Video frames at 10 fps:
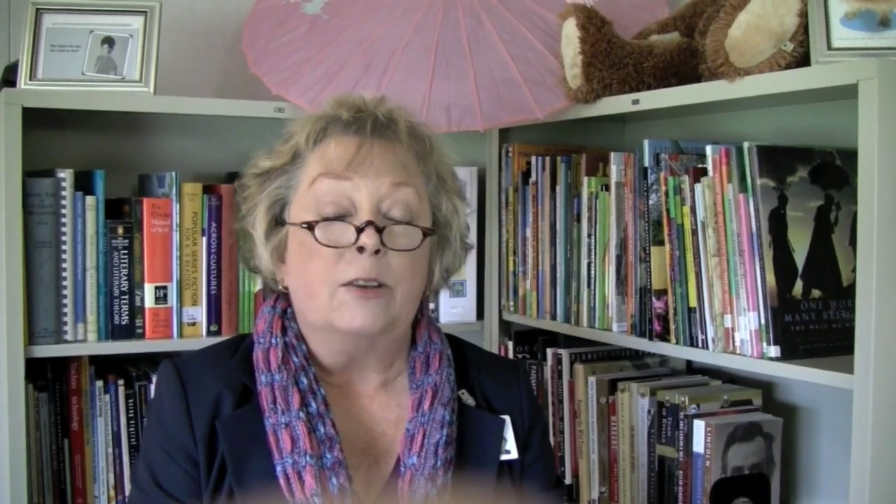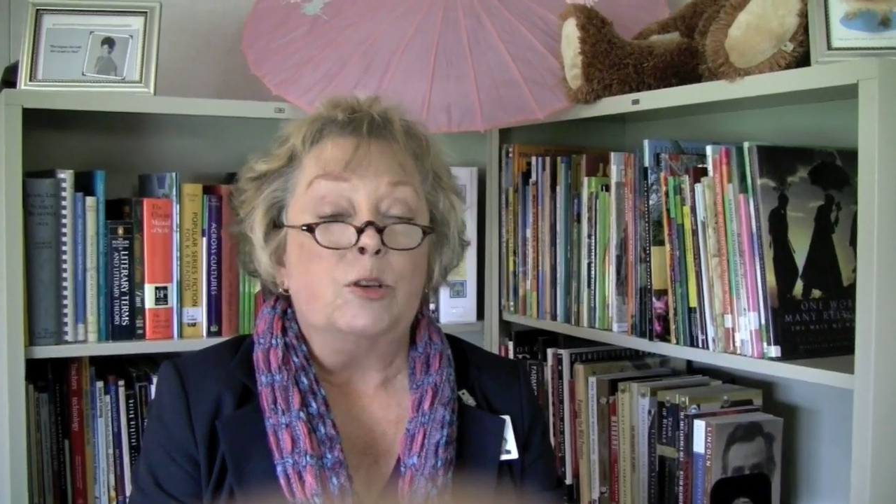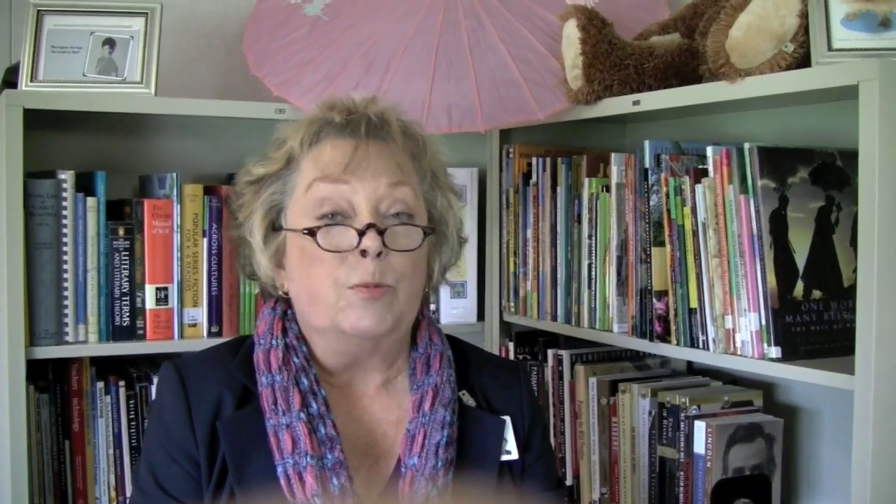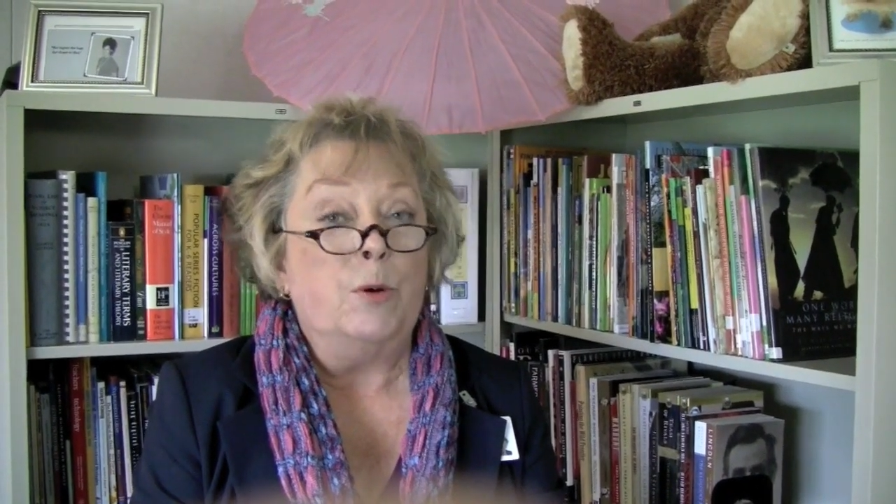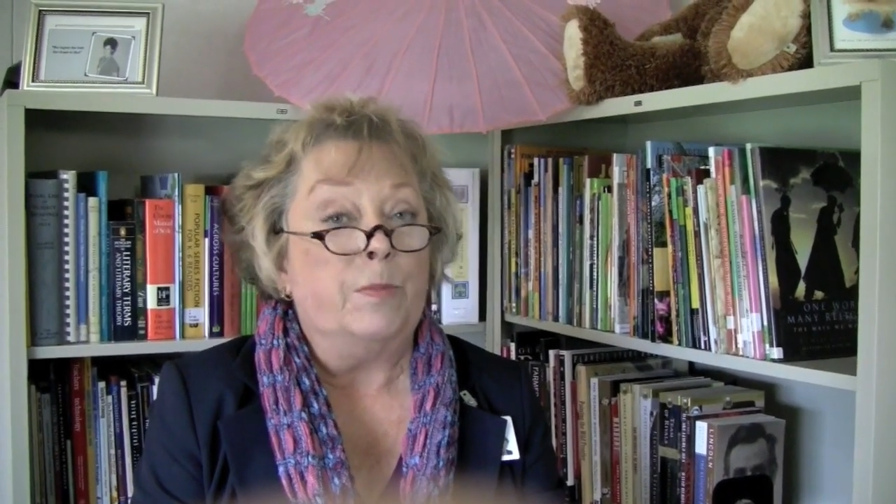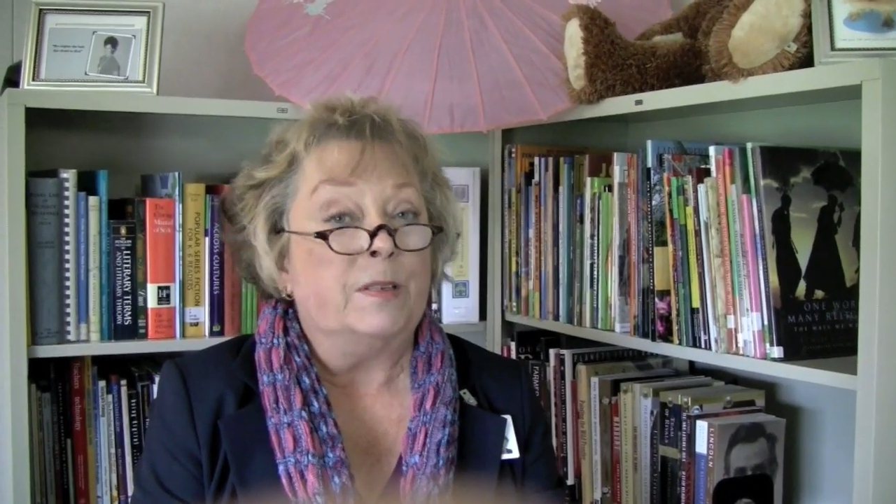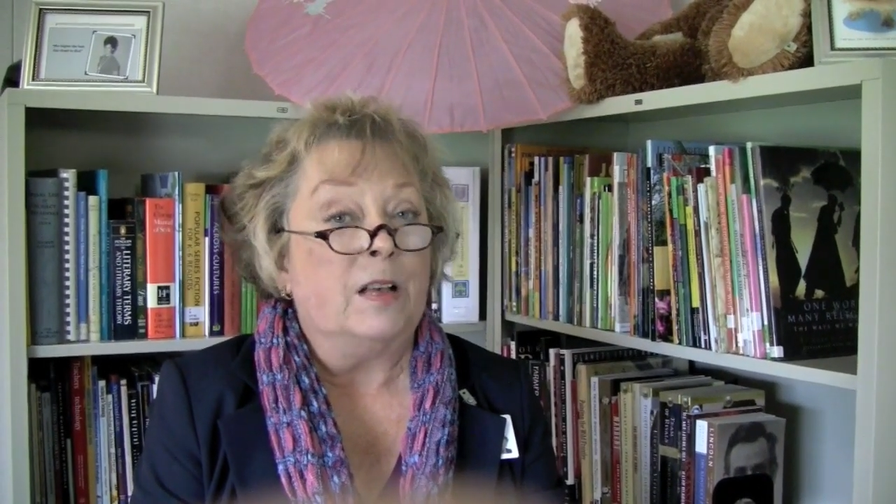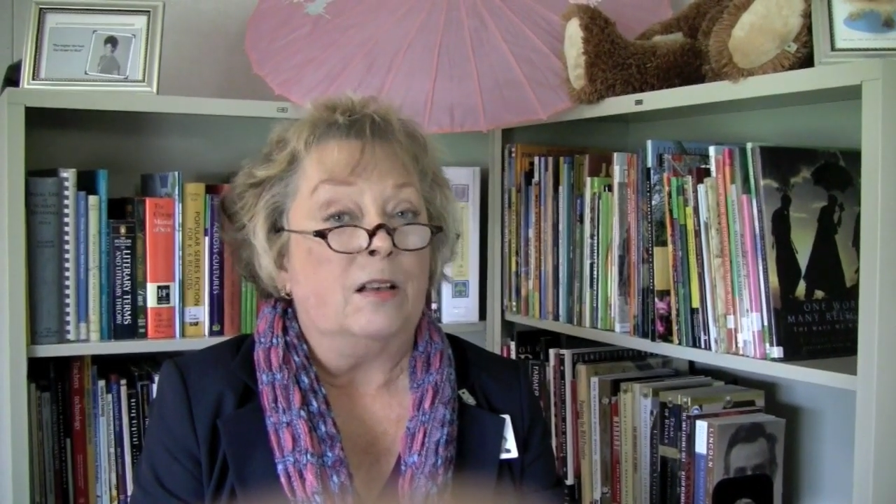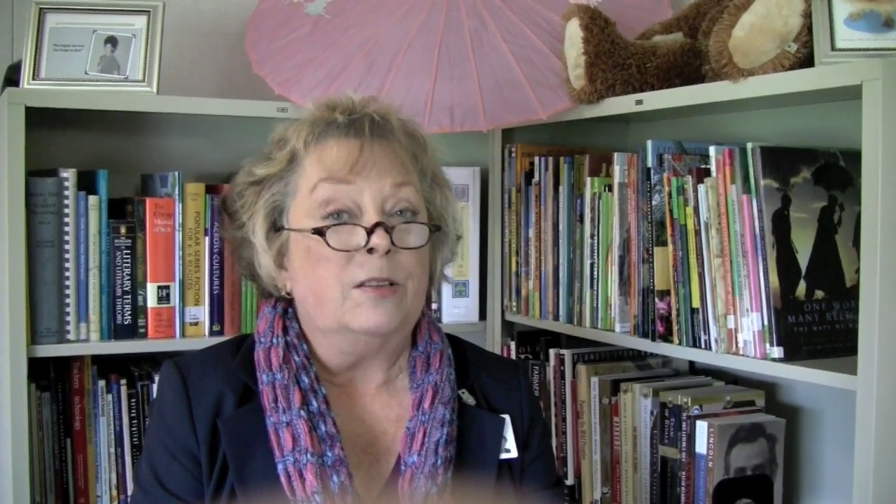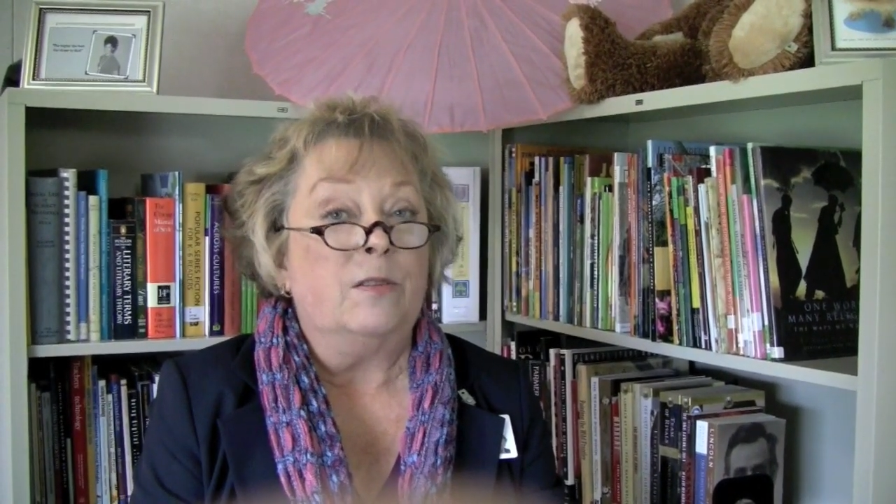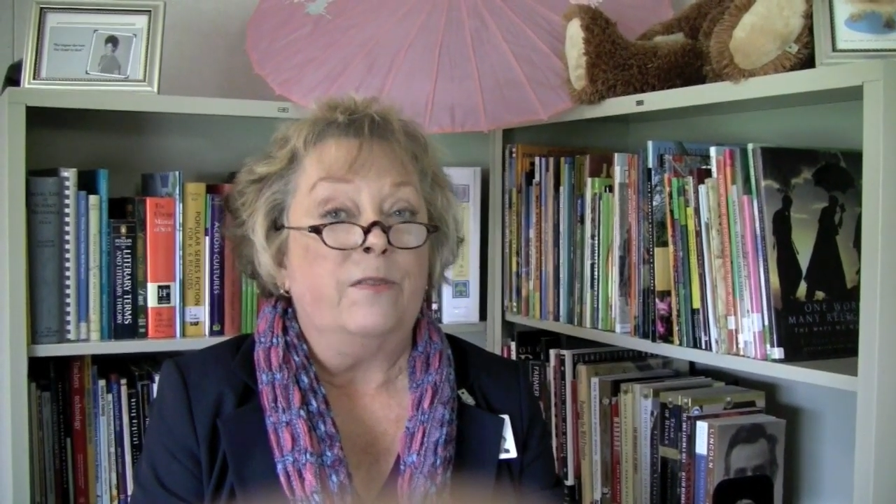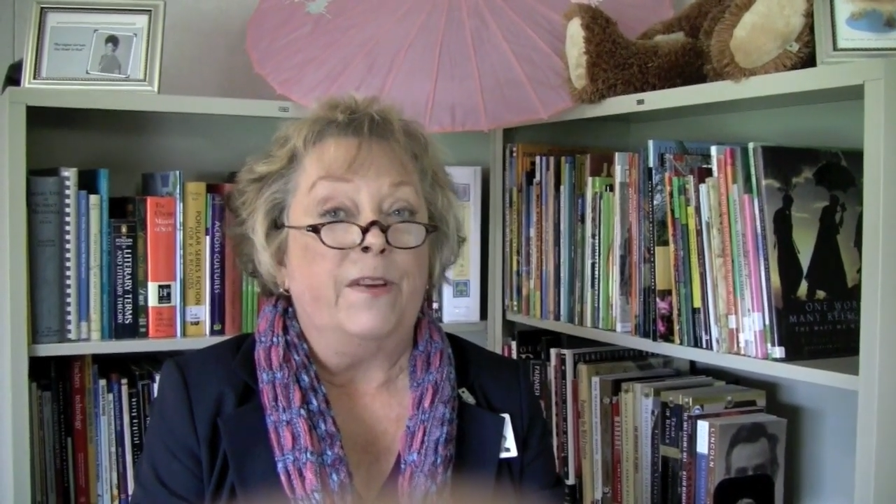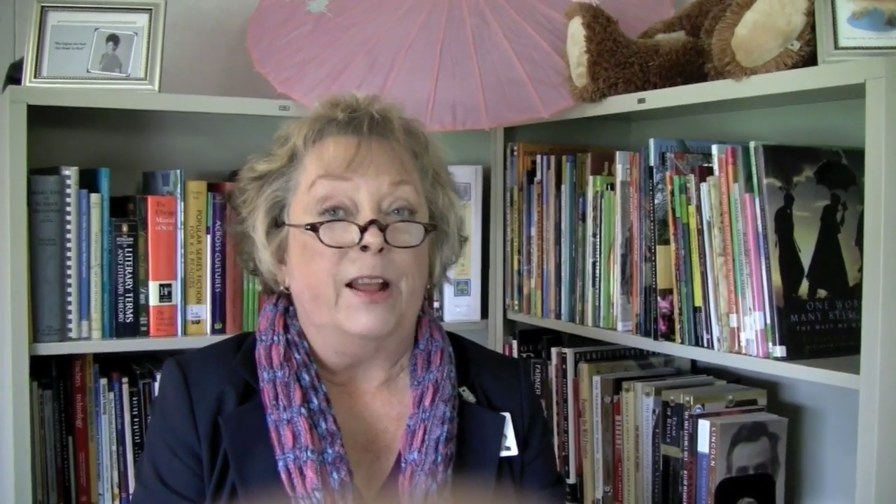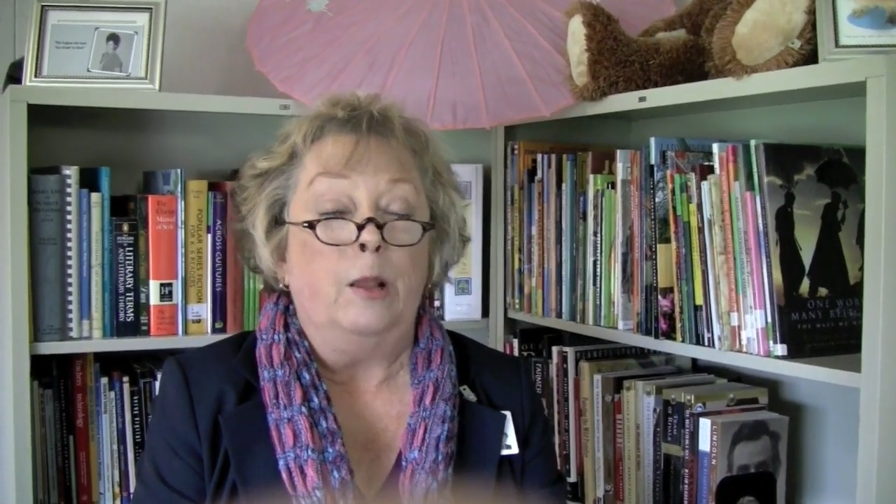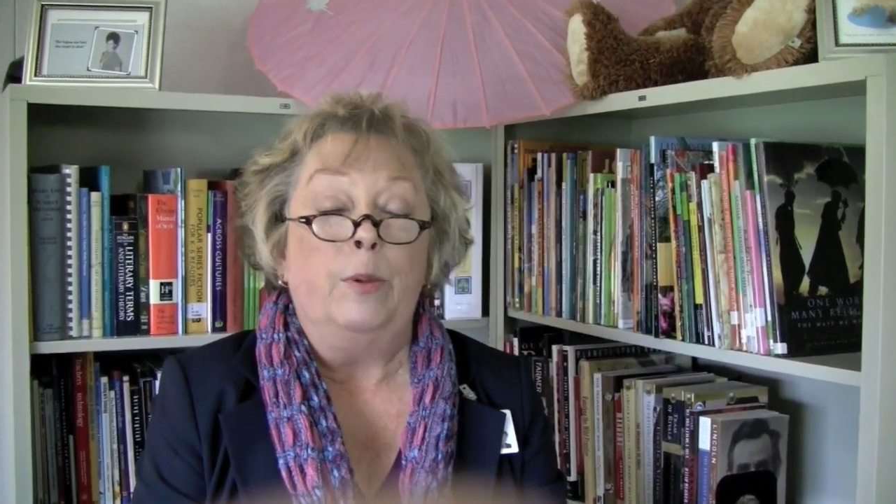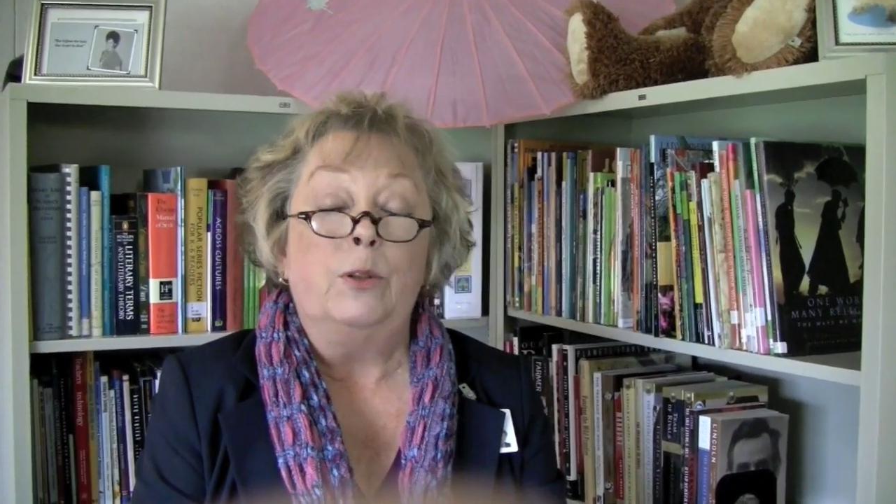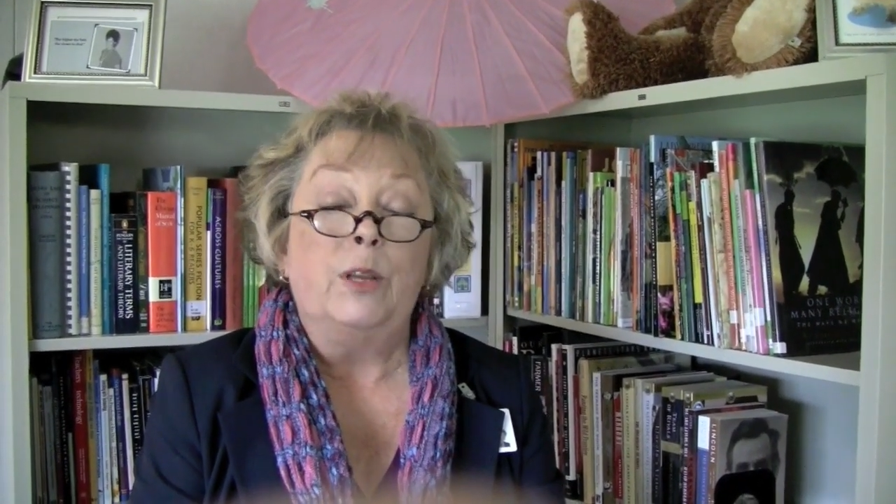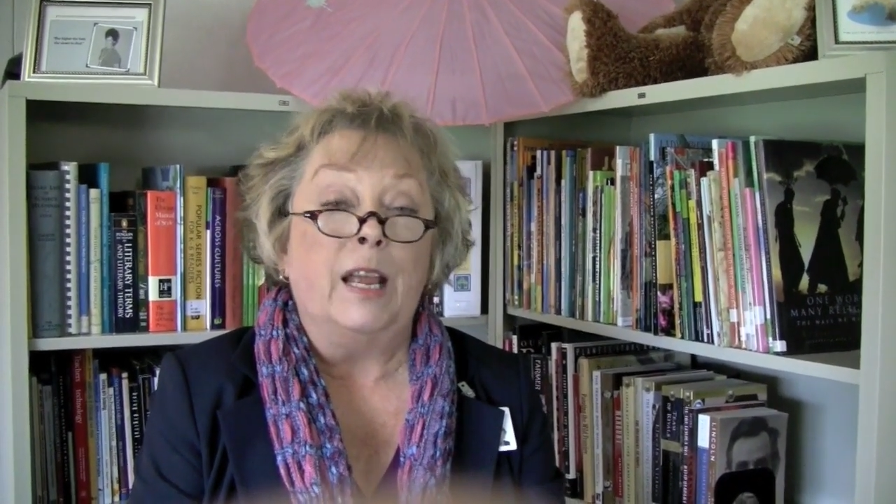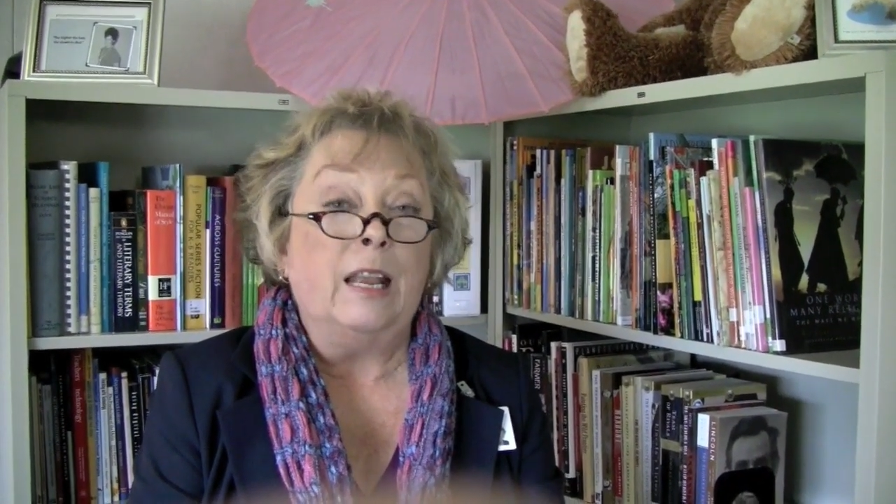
and SHMOOP is also available to